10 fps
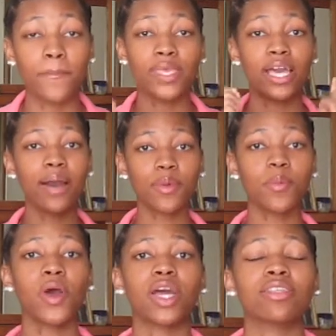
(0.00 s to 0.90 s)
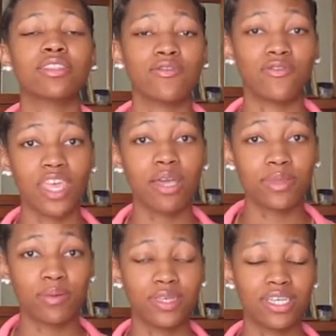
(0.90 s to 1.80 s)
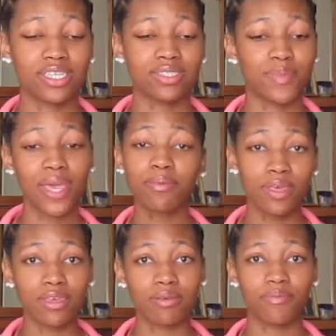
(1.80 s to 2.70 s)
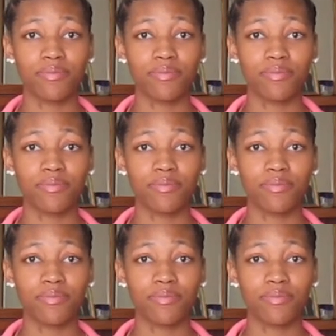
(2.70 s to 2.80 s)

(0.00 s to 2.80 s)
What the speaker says: Become a part of the family because, baby,